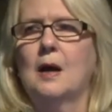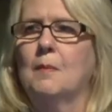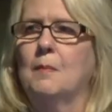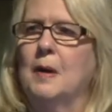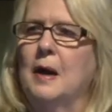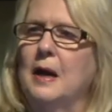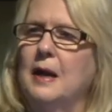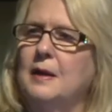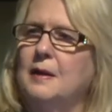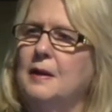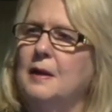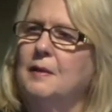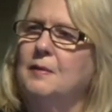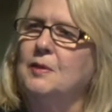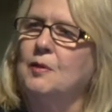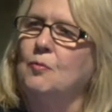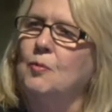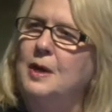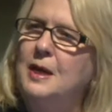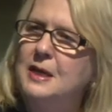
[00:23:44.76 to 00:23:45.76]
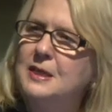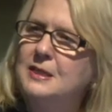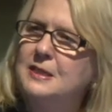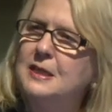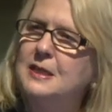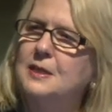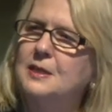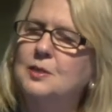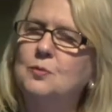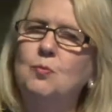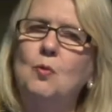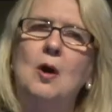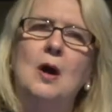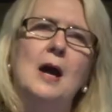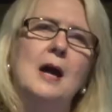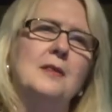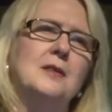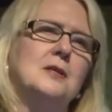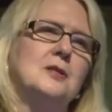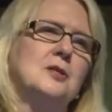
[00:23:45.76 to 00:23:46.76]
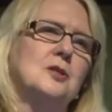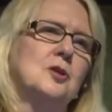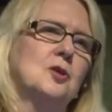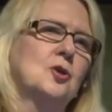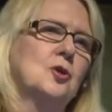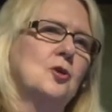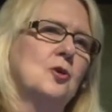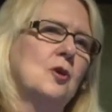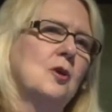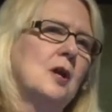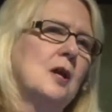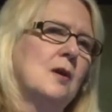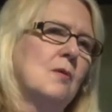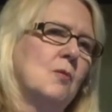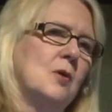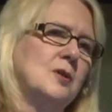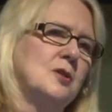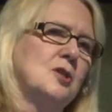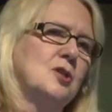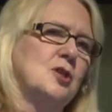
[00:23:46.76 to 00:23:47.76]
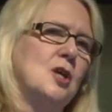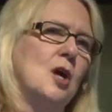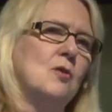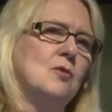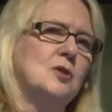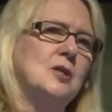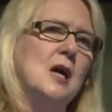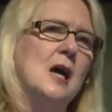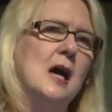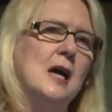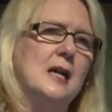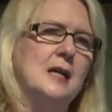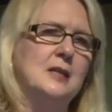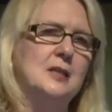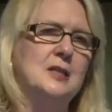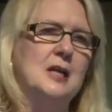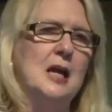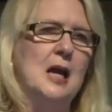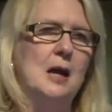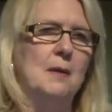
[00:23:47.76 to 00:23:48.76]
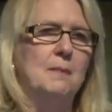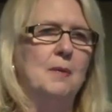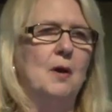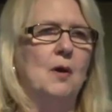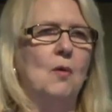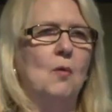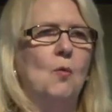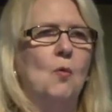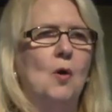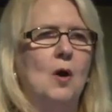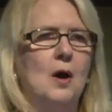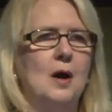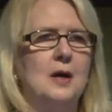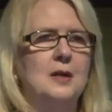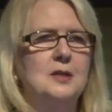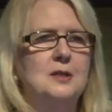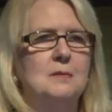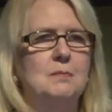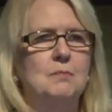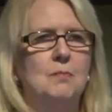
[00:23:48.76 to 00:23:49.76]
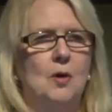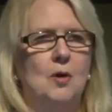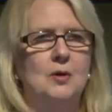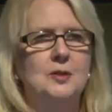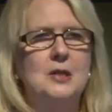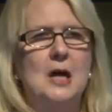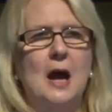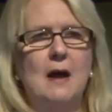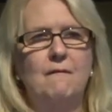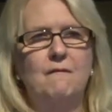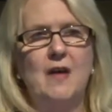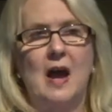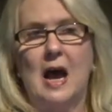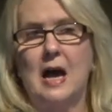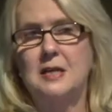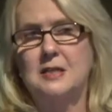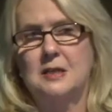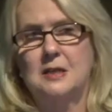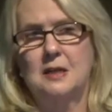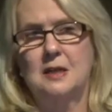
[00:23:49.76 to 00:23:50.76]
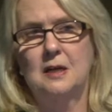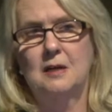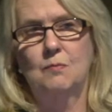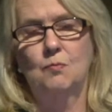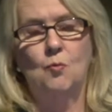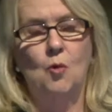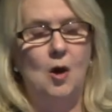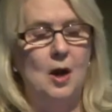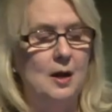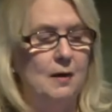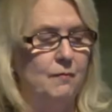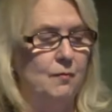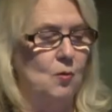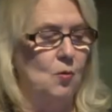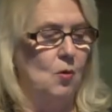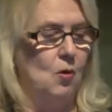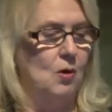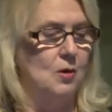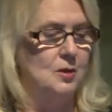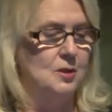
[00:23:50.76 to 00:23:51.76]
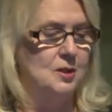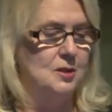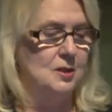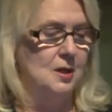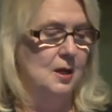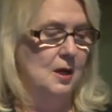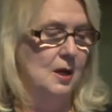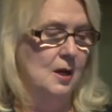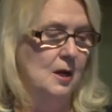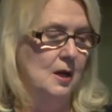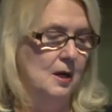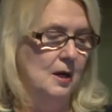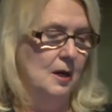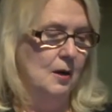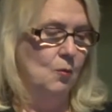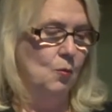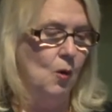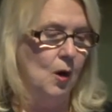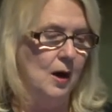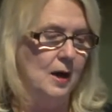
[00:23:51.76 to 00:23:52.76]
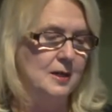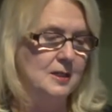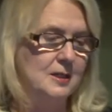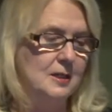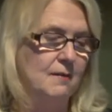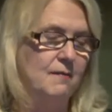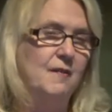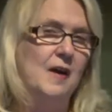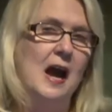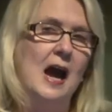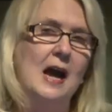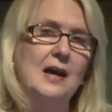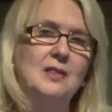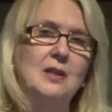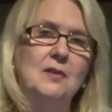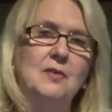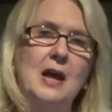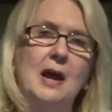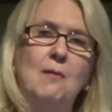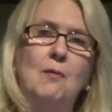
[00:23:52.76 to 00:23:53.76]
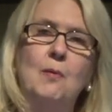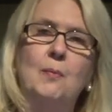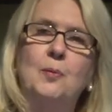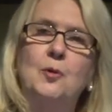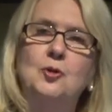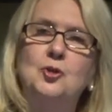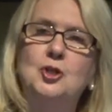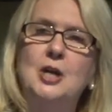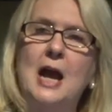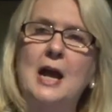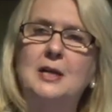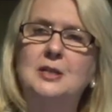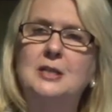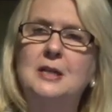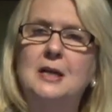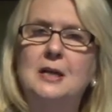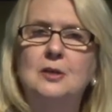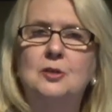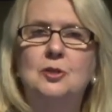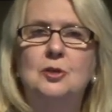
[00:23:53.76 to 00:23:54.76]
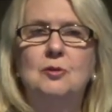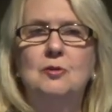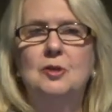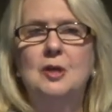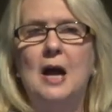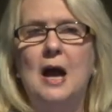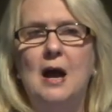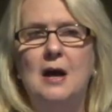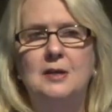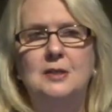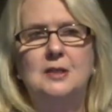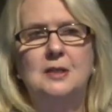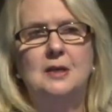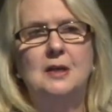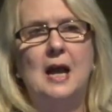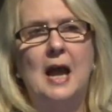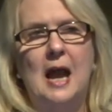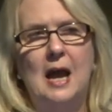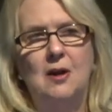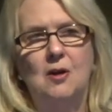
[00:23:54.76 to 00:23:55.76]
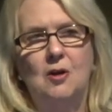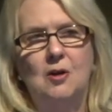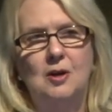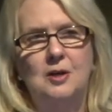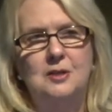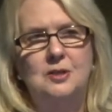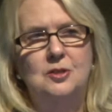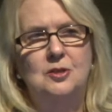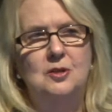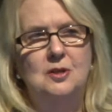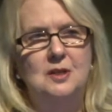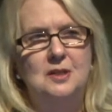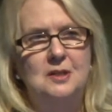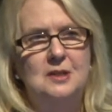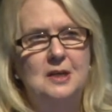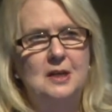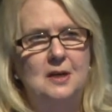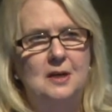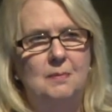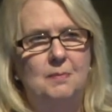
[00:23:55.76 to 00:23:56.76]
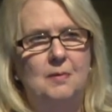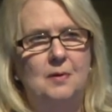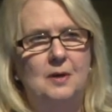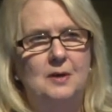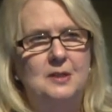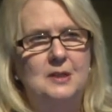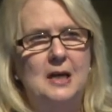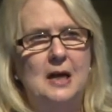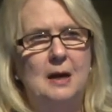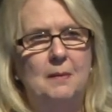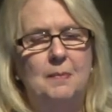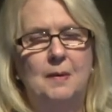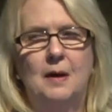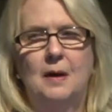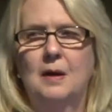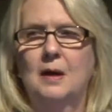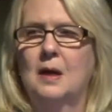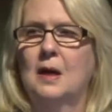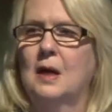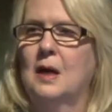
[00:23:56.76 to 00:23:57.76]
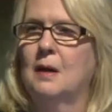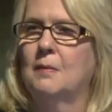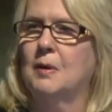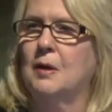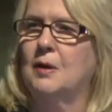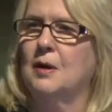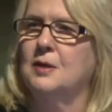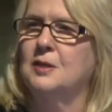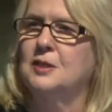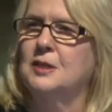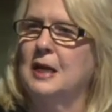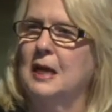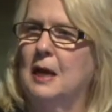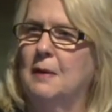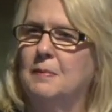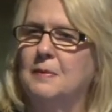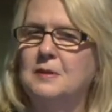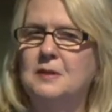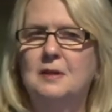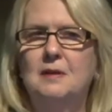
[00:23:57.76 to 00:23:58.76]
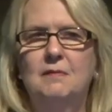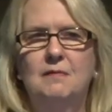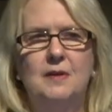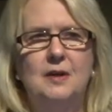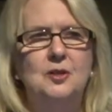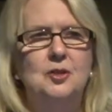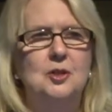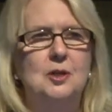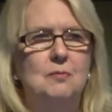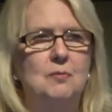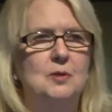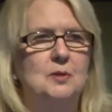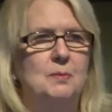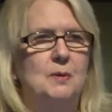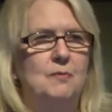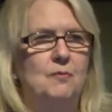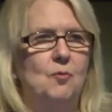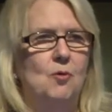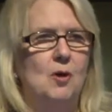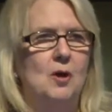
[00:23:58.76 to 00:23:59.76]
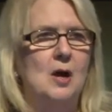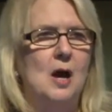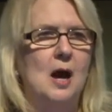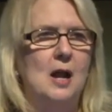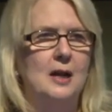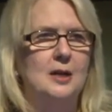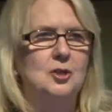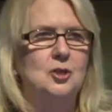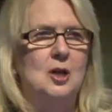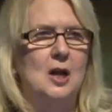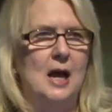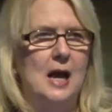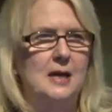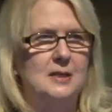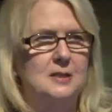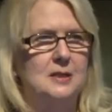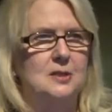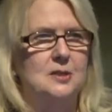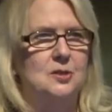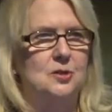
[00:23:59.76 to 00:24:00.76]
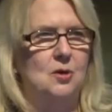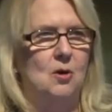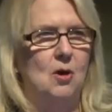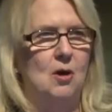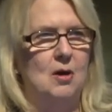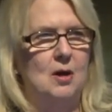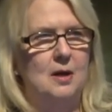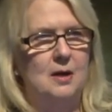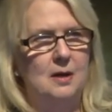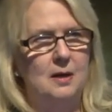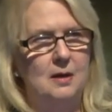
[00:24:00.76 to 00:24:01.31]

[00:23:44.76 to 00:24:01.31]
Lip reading: But the reasons why the security was so tight in Tampa was multifaceted. One, of course, was the fact that they were projecting 2,000 anarchists to descend upon Tampa, because Tampa's convention was before college classes started,